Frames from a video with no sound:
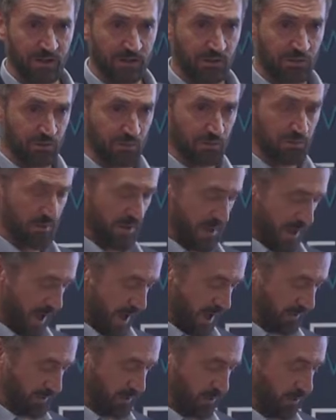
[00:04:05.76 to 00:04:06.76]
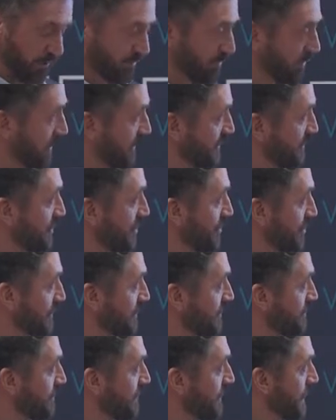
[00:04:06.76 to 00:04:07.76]
into as we go through the talk.
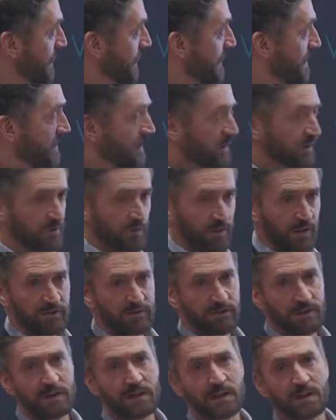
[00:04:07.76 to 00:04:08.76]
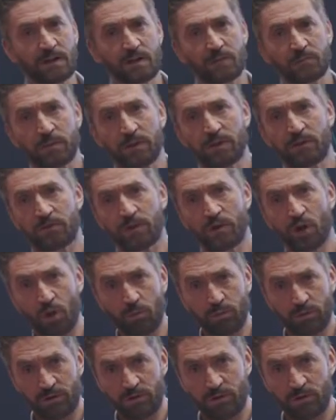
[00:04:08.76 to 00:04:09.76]
So that's a little bit of an
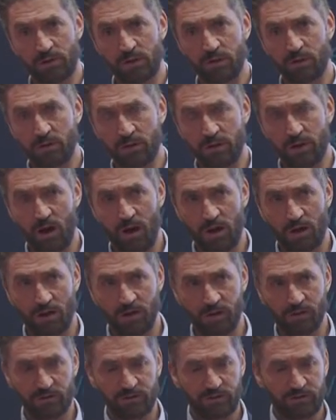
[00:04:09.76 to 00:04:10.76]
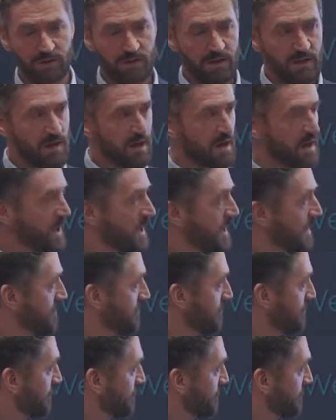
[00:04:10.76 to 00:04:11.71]
opener, a little bit of the highlights. Um,